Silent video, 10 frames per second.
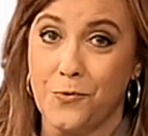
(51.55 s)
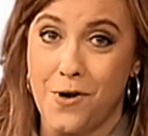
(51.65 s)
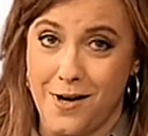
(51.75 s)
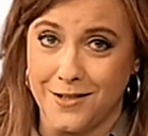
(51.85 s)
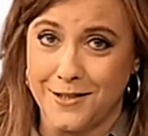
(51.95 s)
the
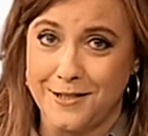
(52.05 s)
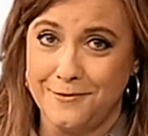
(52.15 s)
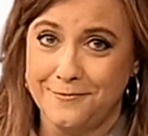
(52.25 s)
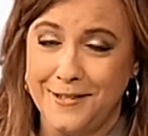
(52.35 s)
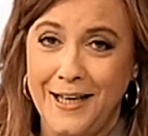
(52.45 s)
walls.
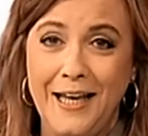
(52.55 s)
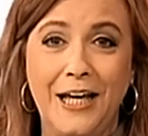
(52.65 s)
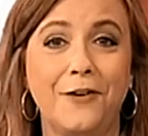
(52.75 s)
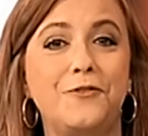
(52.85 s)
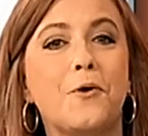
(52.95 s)

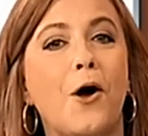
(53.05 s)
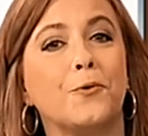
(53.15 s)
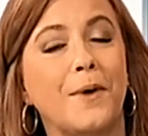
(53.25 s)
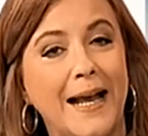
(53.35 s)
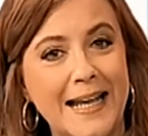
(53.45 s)
If you
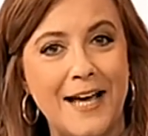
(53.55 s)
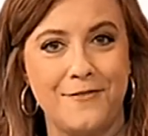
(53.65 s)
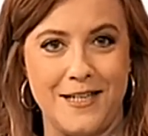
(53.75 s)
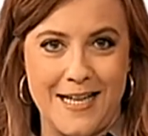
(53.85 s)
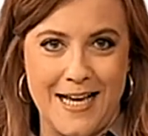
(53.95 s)
already
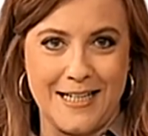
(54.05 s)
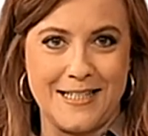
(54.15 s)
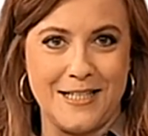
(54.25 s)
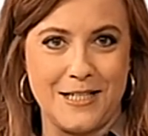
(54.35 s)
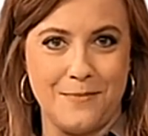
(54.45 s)
have the Tayex
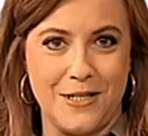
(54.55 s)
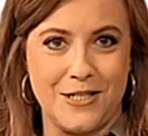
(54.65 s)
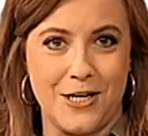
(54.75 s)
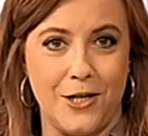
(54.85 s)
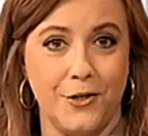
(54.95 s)
system
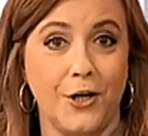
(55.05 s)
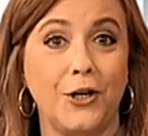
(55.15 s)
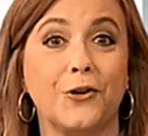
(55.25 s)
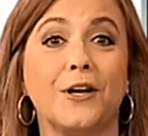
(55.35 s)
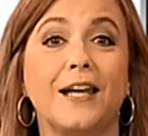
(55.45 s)
installed,
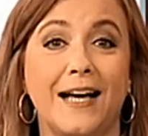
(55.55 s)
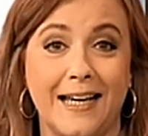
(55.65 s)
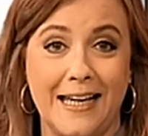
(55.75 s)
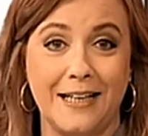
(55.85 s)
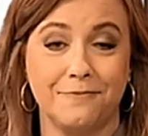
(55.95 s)
you're
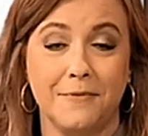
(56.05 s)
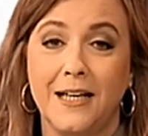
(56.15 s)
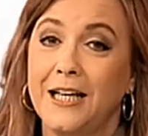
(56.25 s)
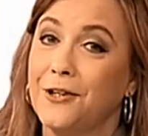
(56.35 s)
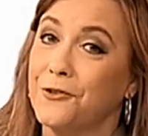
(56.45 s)
lucky.
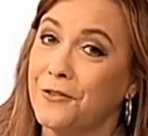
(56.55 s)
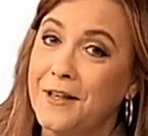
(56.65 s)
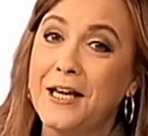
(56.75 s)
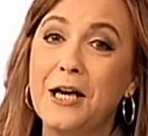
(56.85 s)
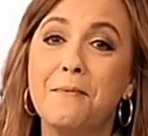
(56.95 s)
If you're
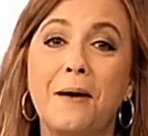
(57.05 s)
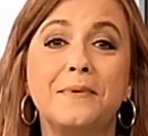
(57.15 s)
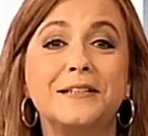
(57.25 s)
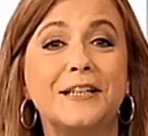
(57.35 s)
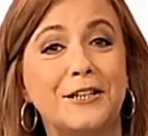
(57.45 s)
thinking about
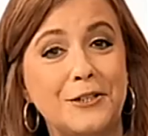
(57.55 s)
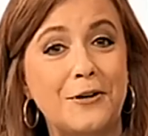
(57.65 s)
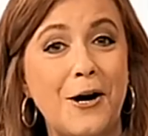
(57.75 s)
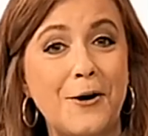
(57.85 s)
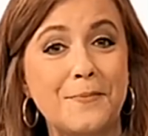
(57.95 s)
building a new
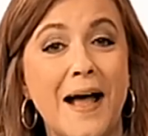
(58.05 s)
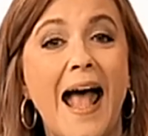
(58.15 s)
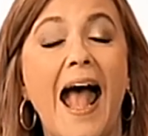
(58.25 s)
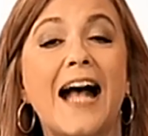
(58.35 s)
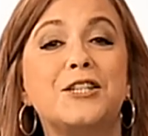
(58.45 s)
home,
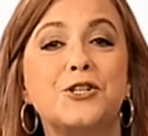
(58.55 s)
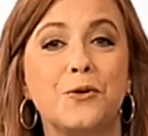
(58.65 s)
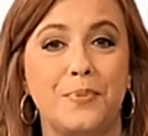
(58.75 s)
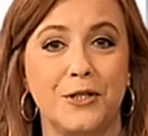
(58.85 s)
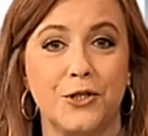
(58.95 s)
ask
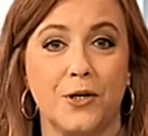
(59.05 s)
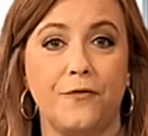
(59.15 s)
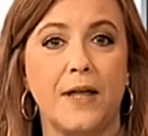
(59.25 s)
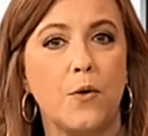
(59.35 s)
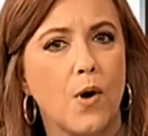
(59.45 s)
your builder
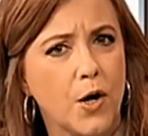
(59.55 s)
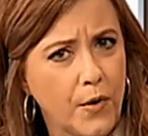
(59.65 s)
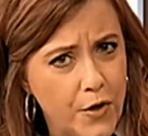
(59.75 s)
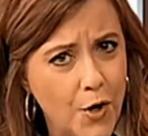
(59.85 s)
if they work with